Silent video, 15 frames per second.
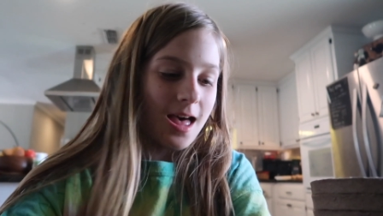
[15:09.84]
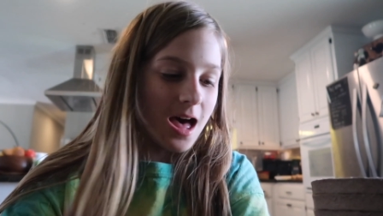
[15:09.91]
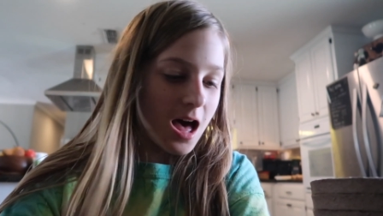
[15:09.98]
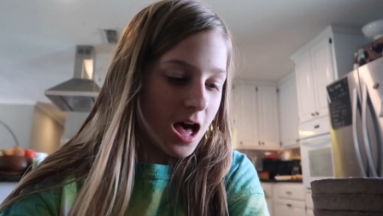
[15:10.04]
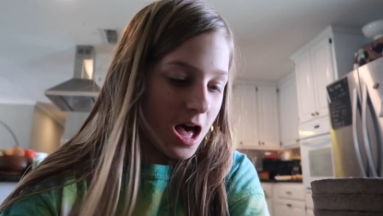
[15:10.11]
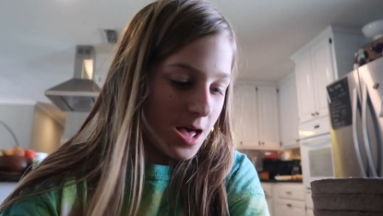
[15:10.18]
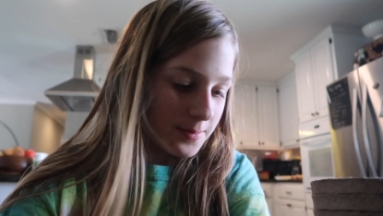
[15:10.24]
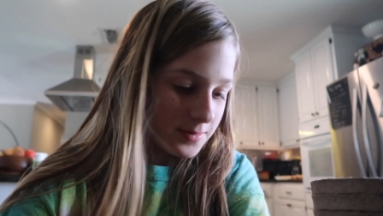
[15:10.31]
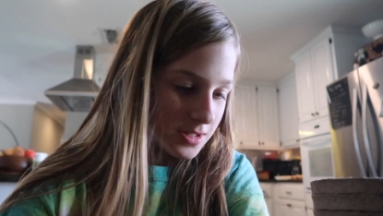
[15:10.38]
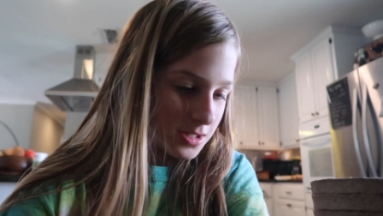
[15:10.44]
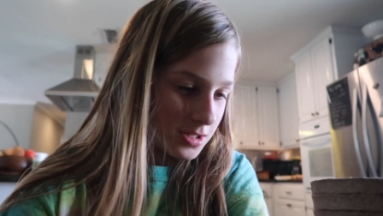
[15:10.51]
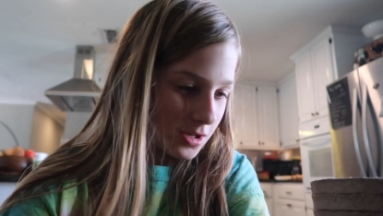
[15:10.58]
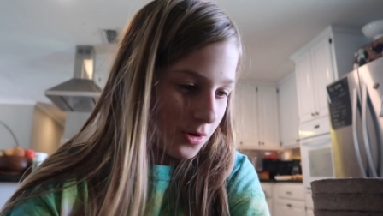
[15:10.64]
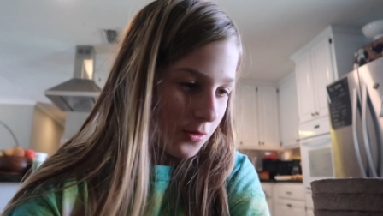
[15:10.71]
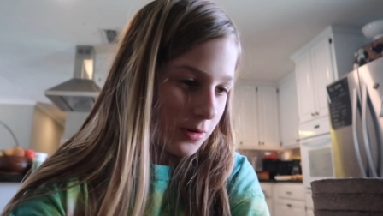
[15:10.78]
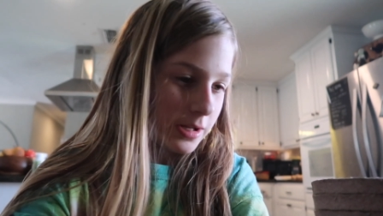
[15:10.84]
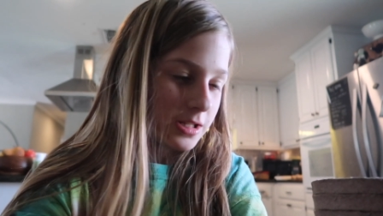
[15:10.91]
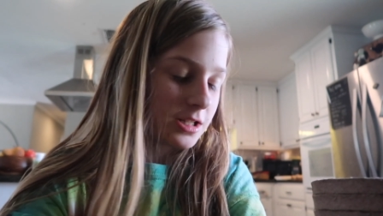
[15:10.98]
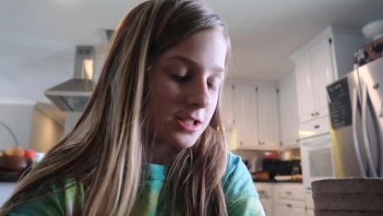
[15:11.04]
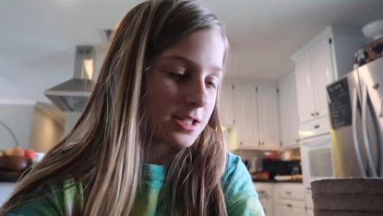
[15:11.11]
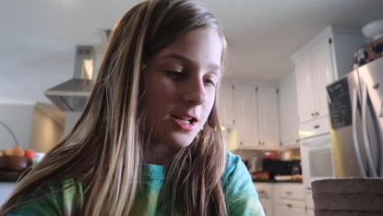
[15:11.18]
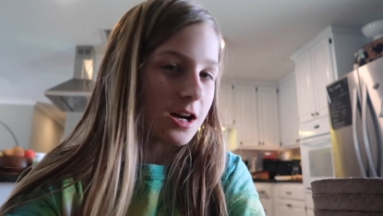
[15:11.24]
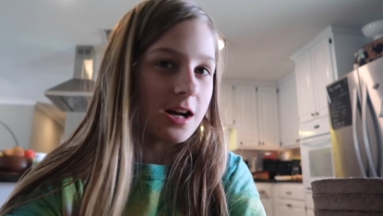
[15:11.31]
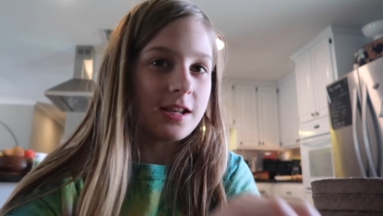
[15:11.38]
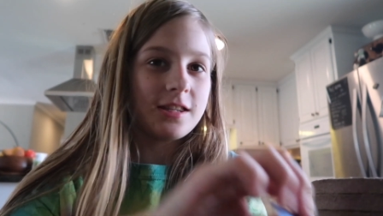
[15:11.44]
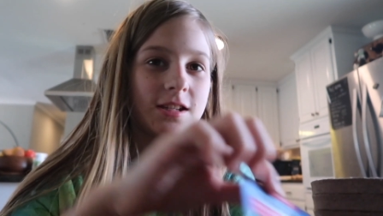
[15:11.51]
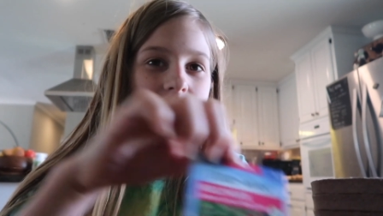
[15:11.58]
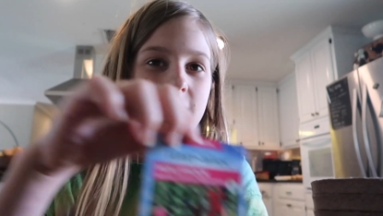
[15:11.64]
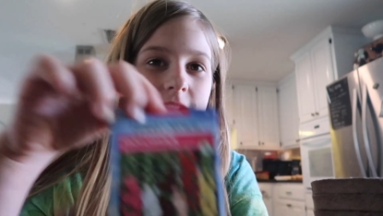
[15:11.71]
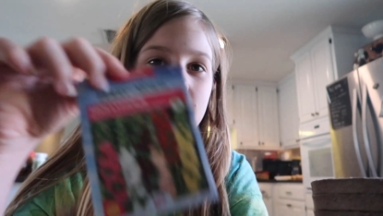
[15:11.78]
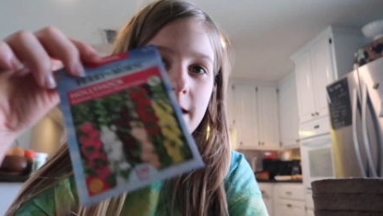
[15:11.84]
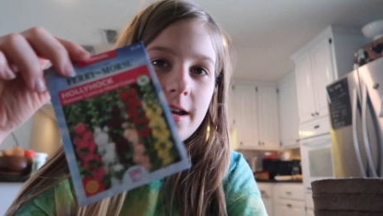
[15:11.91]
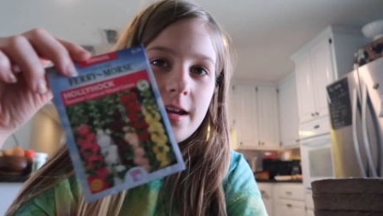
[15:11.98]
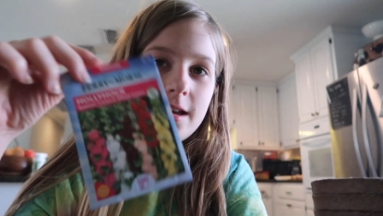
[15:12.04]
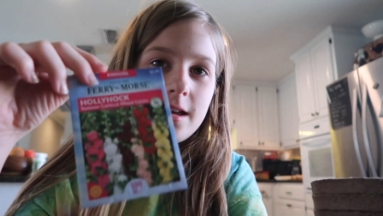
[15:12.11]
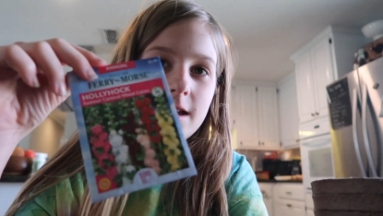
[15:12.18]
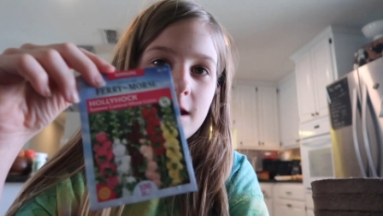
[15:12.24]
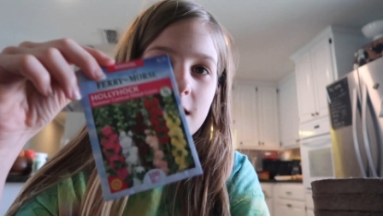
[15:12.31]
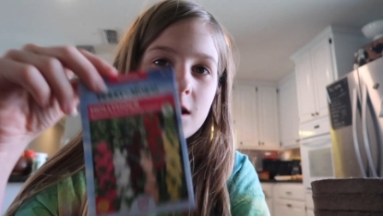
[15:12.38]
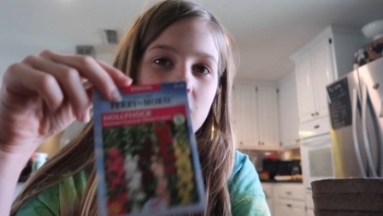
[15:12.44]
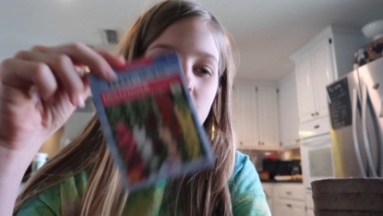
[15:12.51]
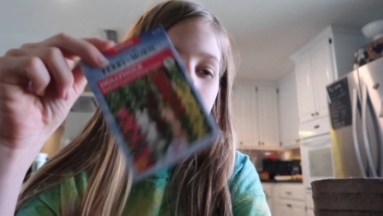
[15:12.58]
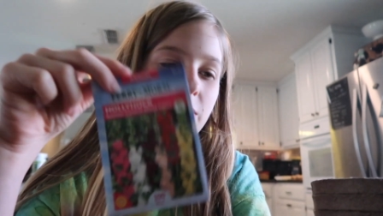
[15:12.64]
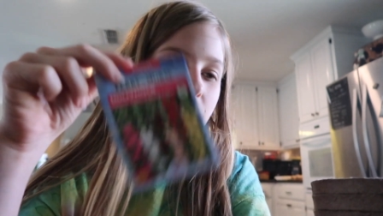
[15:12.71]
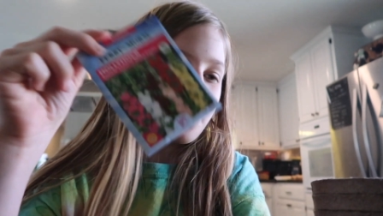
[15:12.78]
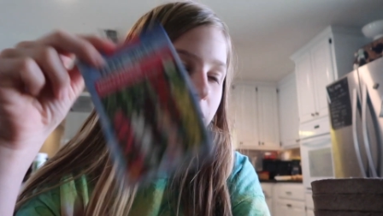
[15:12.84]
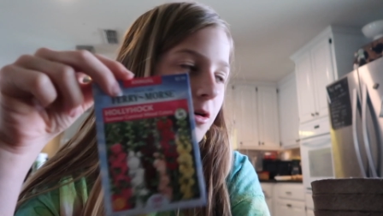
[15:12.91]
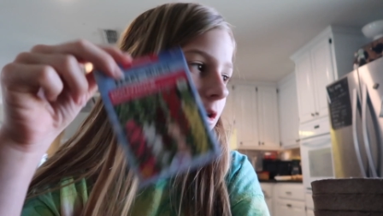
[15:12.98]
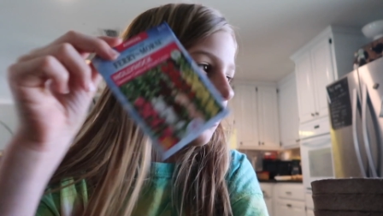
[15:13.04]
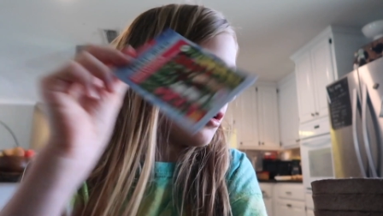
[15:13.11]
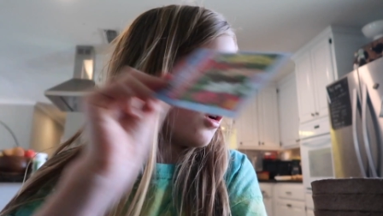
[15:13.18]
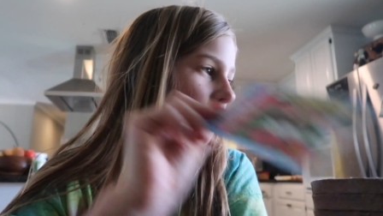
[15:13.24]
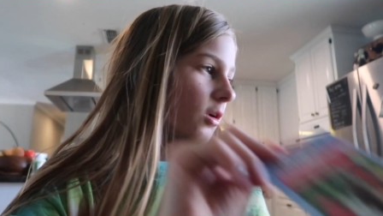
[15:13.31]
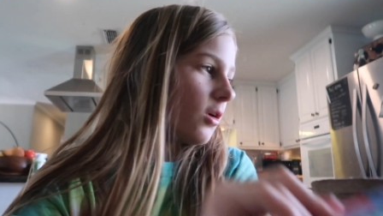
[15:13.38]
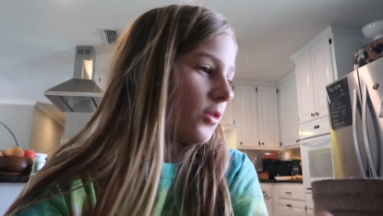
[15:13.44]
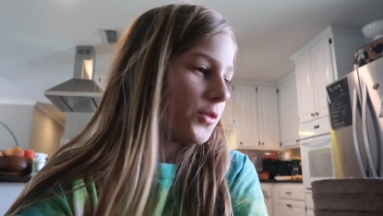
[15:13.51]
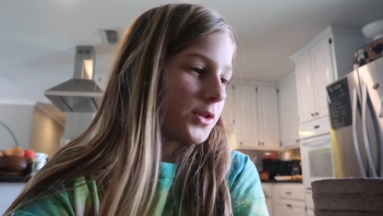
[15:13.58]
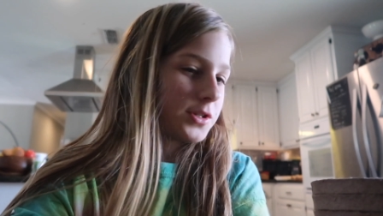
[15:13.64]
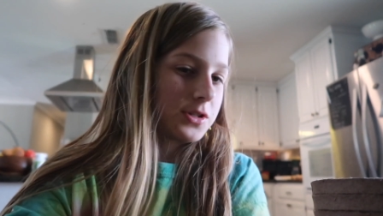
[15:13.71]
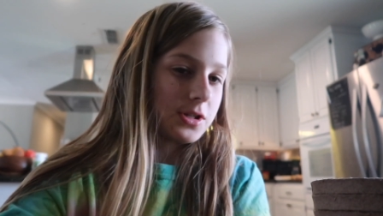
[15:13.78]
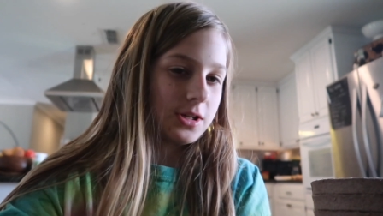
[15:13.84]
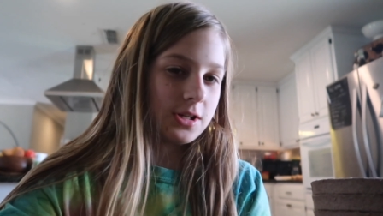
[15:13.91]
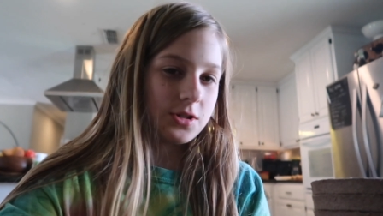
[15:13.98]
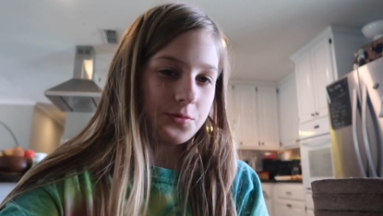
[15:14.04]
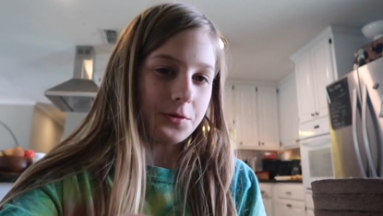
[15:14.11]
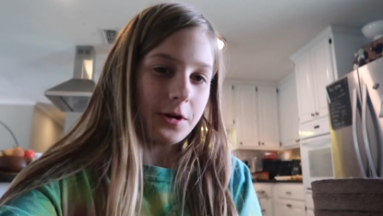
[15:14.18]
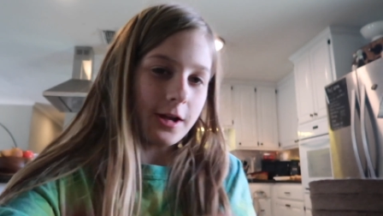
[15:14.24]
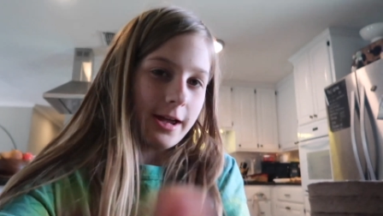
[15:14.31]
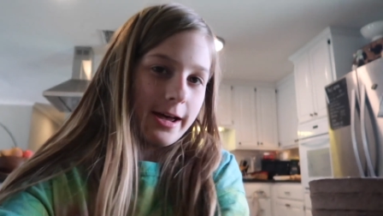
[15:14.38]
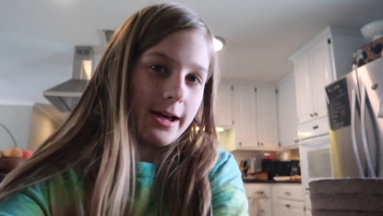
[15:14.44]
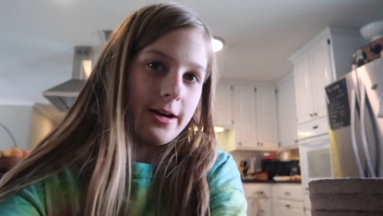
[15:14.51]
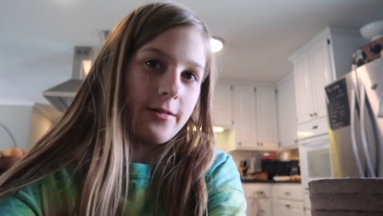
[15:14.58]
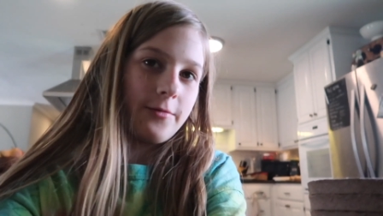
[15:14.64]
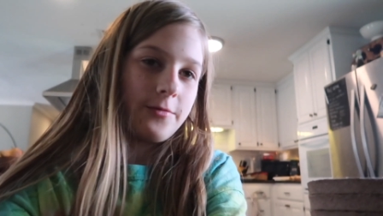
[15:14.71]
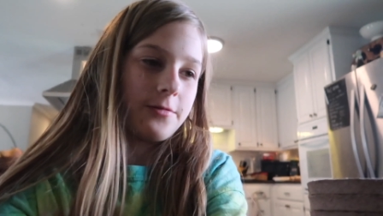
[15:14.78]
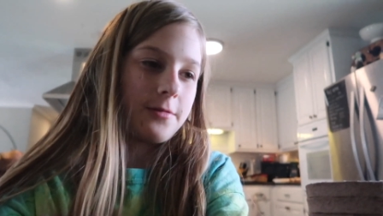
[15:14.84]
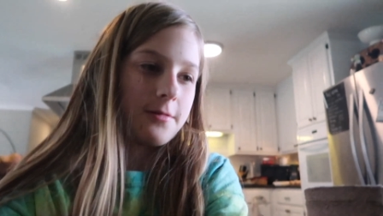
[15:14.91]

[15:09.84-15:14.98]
Um, so we just got done going through all the seeds we have